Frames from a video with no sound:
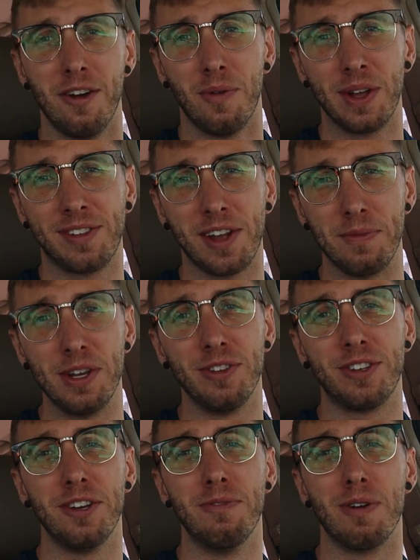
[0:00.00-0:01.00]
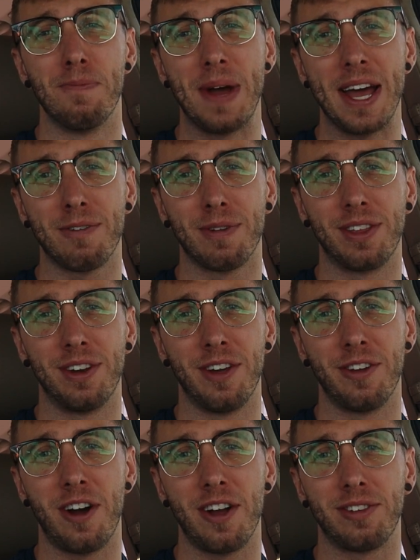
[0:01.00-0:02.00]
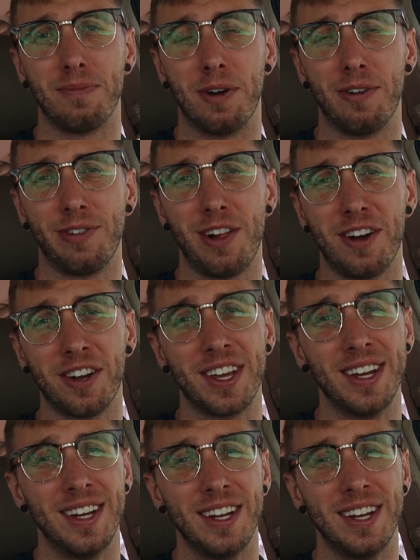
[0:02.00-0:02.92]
What's up YouTube? We're back with another awesome moto vlog.